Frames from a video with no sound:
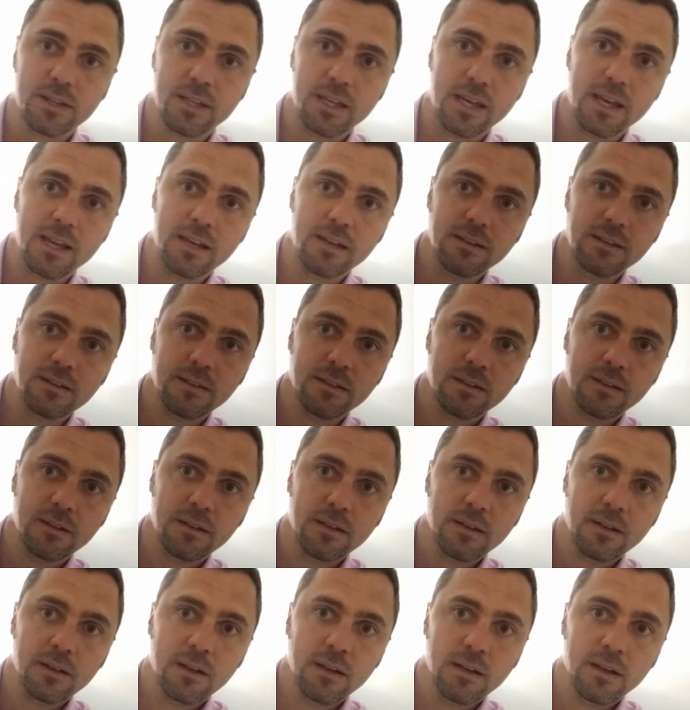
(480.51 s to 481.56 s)
the end,
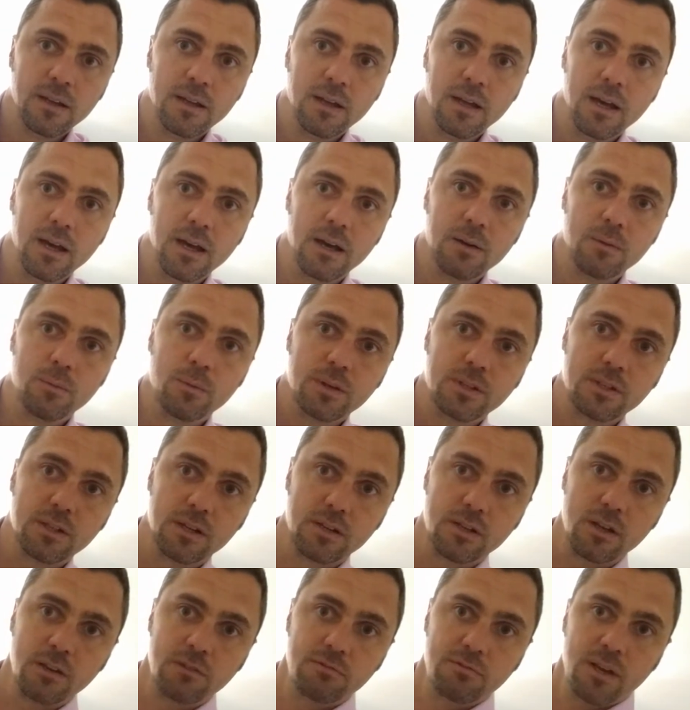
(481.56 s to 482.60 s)
which I
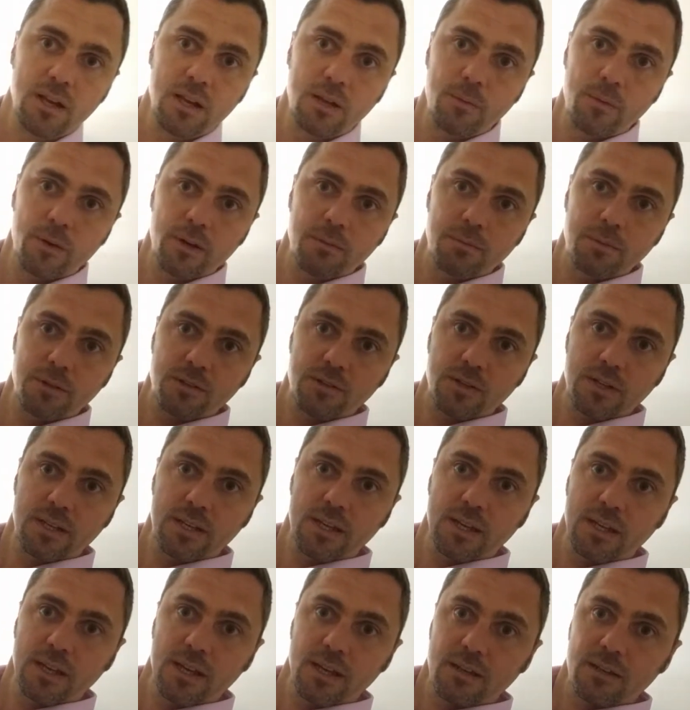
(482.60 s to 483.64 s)
don't really want to be
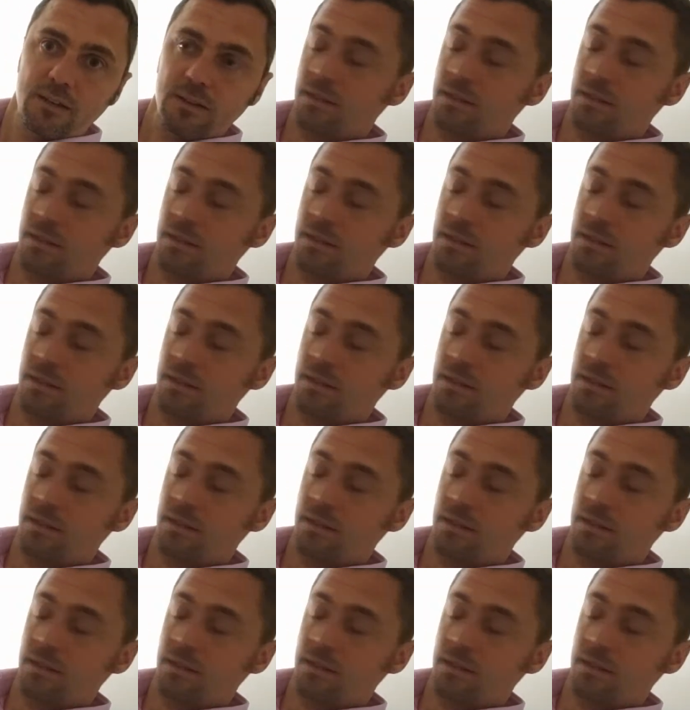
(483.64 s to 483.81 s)
drinking yet